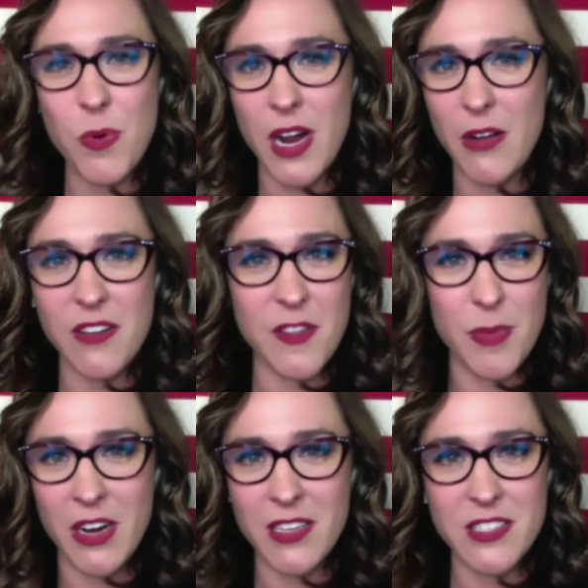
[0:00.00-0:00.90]
so proud of the
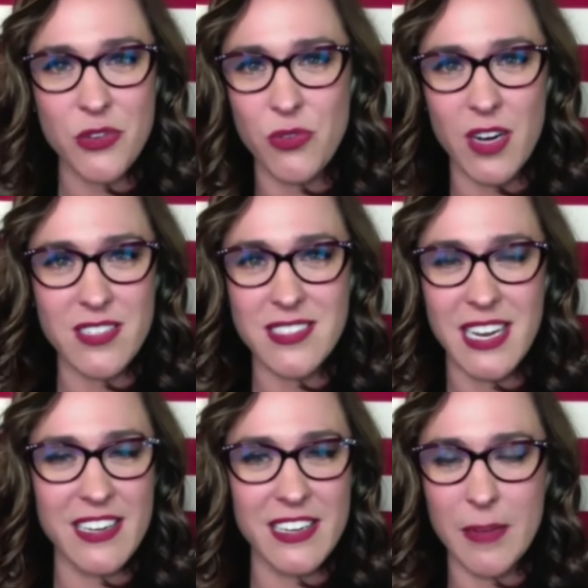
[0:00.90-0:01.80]
parents who are
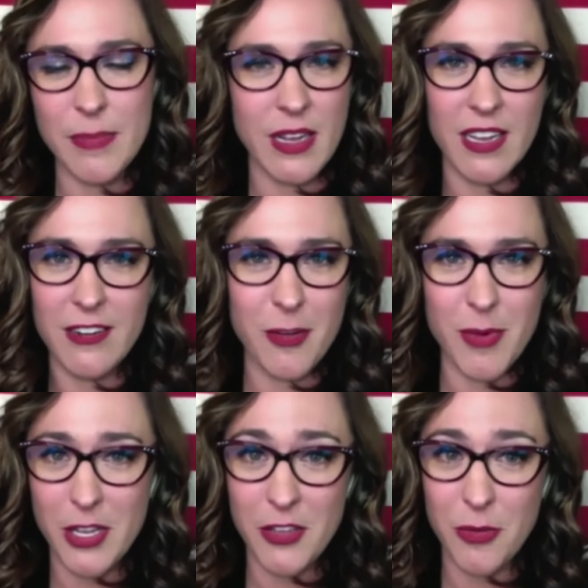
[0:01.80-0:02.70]
standing up. I don't
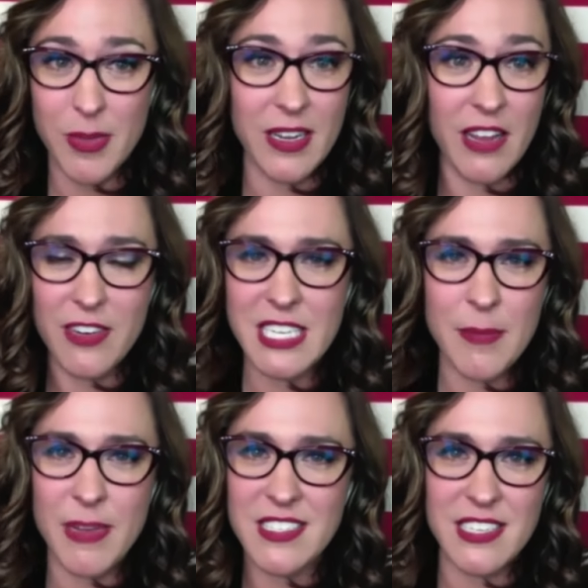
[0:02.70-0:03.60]
know about you, but every
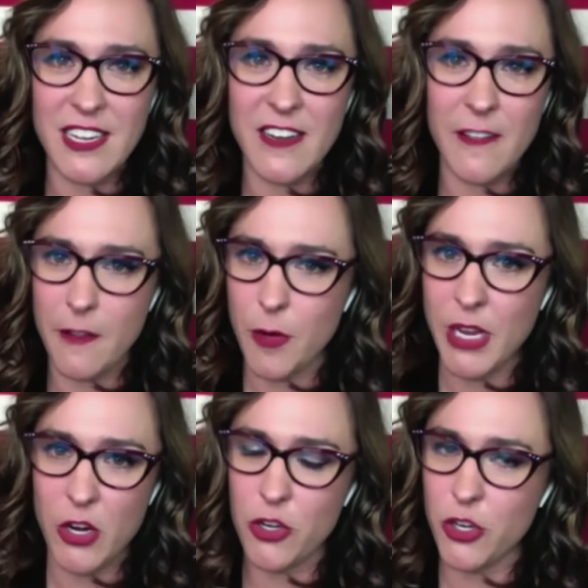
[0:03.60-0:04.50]
time I see another
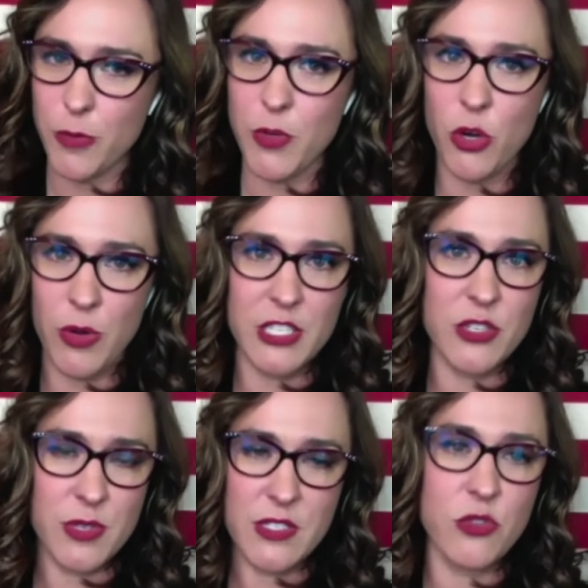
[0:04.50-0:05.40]
parent group
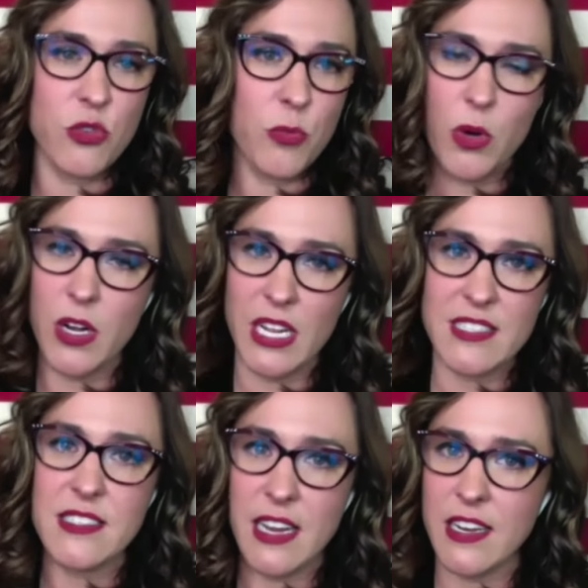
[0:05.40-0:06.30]
going to a school
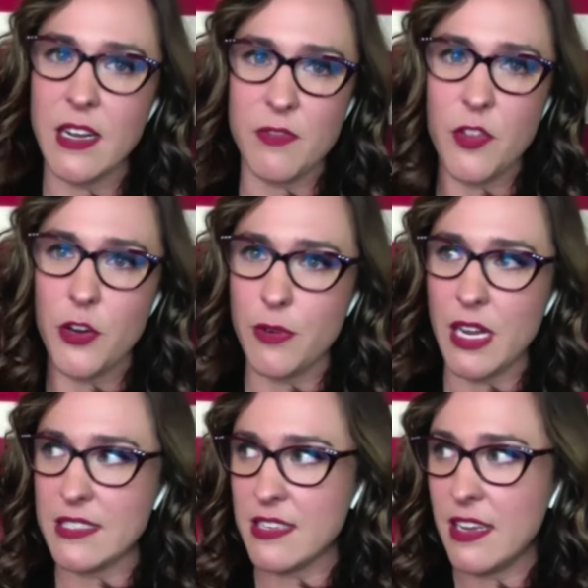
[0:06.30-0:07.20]
board and standing up for their
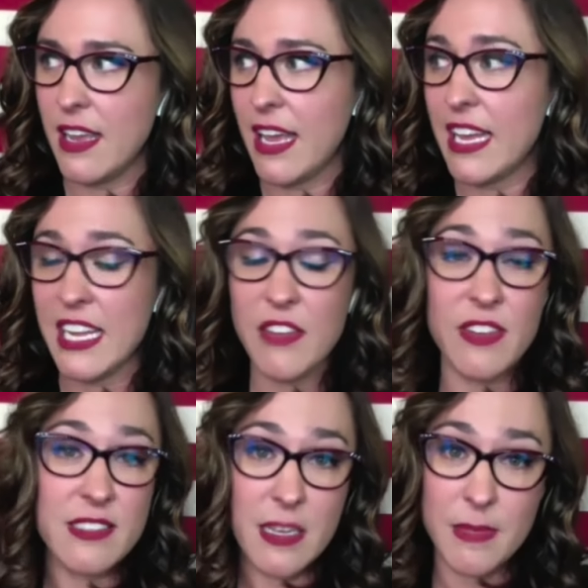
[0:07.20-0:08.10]
rights, and
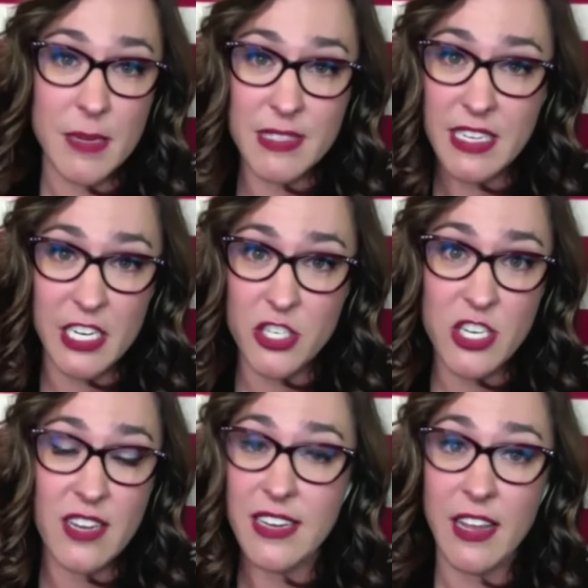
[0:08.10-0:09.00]
even sometimes getting
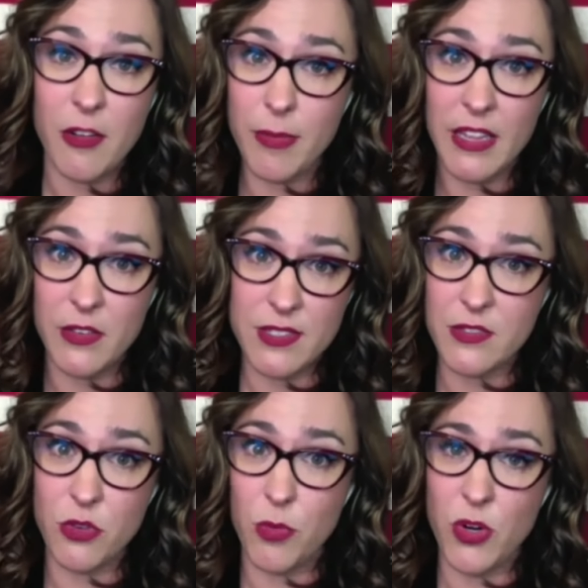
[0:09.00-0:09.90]
shut down by
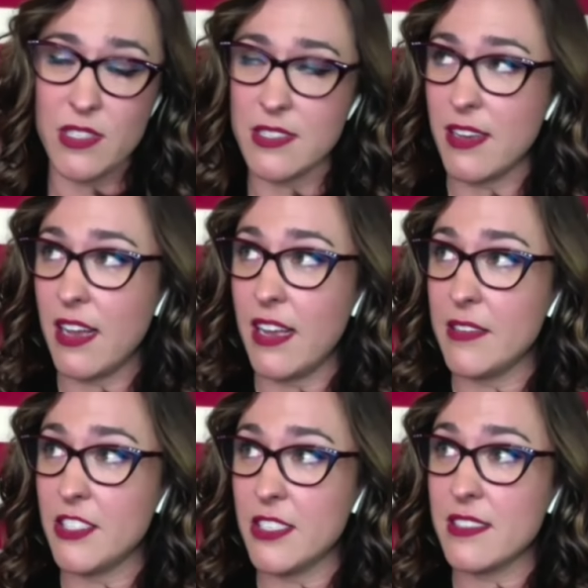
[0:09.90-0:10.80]
those school boards,
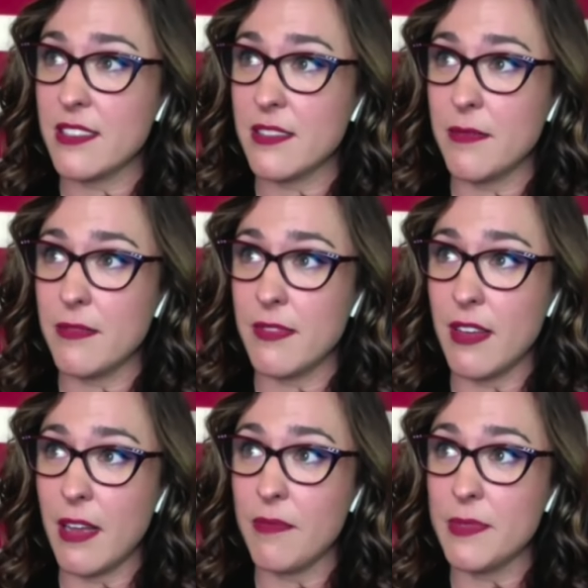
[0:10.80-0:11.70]

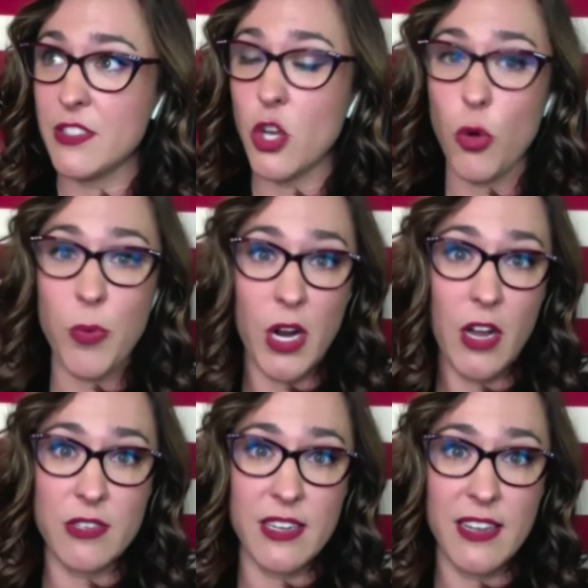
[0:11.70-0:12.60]
I'm so
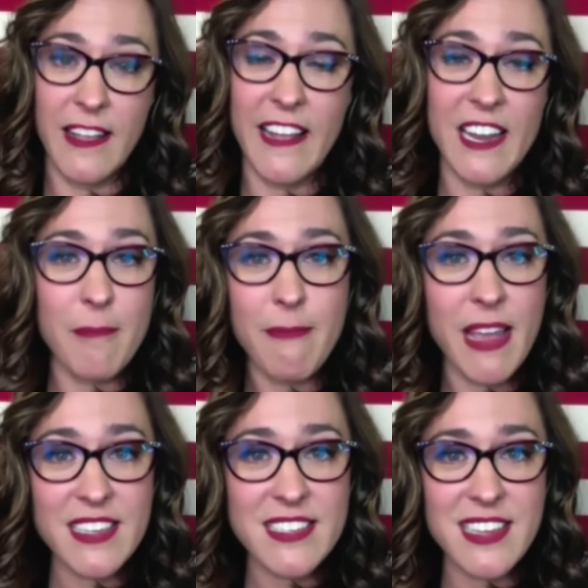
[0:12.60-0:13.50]
proud. And it
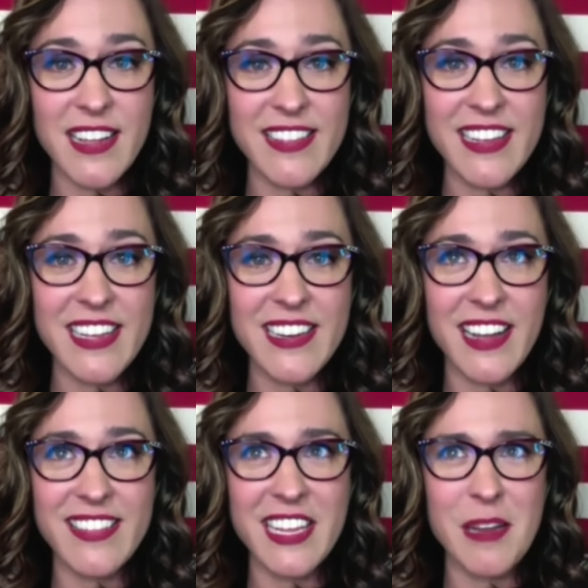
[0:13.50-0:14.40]
makes, I think
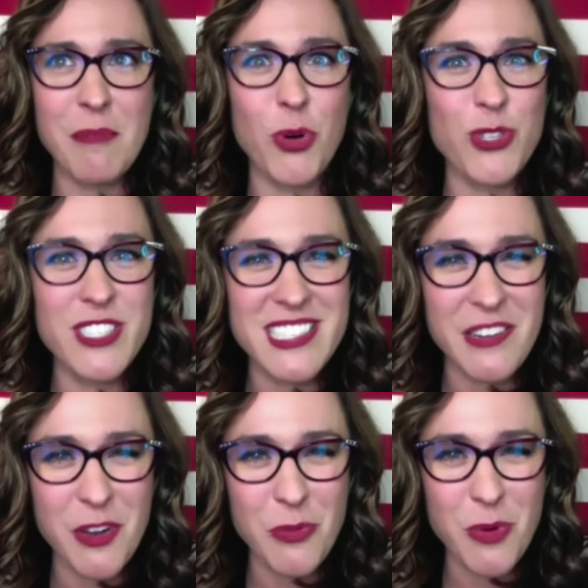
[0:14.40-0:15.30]
it
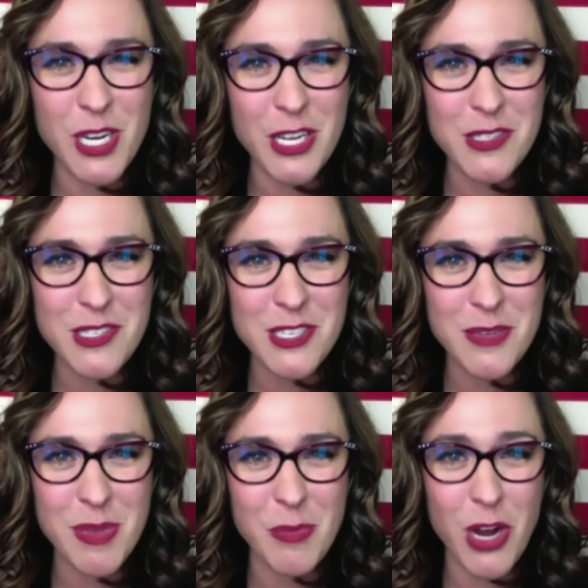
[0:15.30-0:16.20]
emboldens everyone else
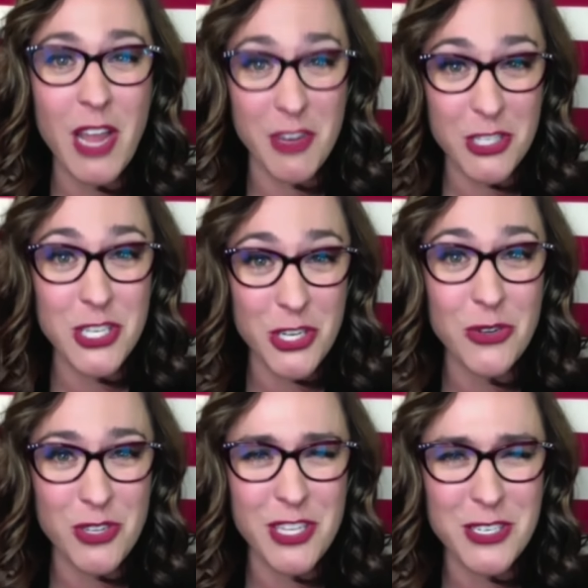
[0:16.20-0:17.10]
to be brave and
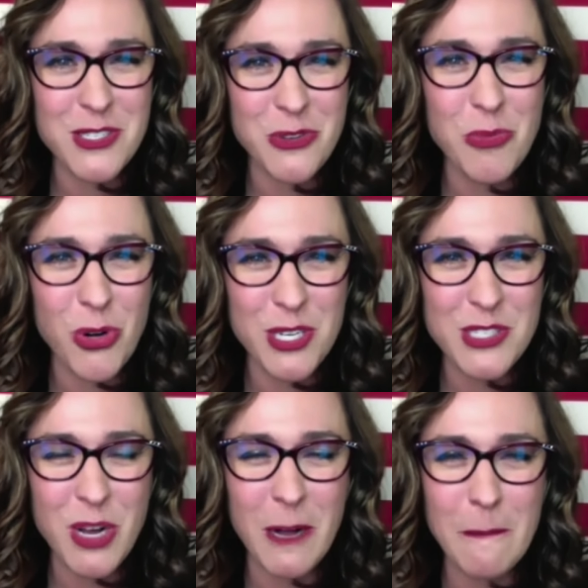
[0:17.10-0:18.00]
to go to their school board
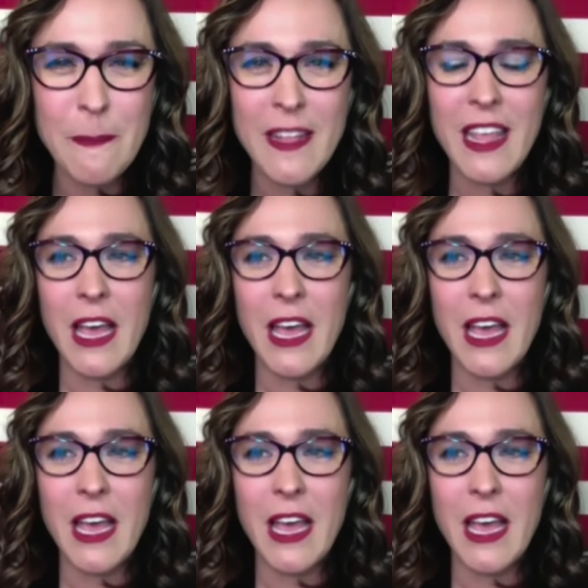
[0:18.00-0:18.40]
as well.